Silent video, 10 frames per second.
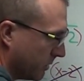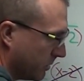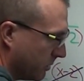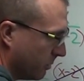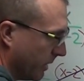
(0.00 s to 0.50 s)

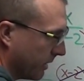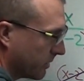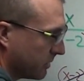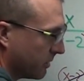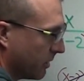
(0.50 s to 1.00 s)

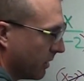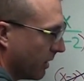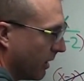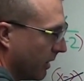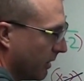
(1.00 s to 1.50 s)
2x,
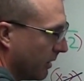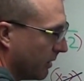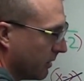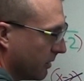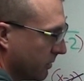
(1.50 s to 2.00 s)
and then